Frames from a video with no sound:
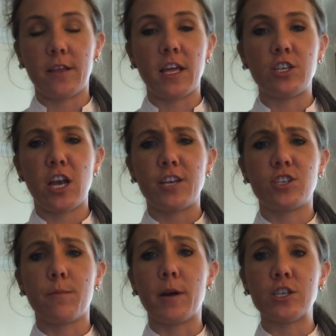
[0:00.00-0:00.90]
They
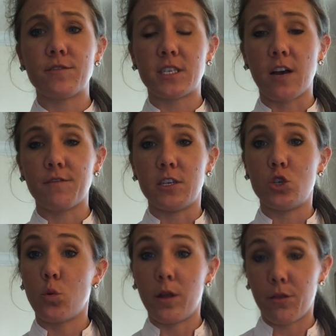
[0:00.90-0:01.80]
changed a bunch of stuff in
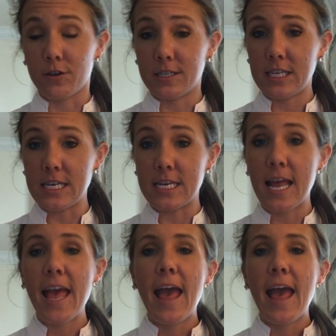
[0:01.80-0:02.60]
2013,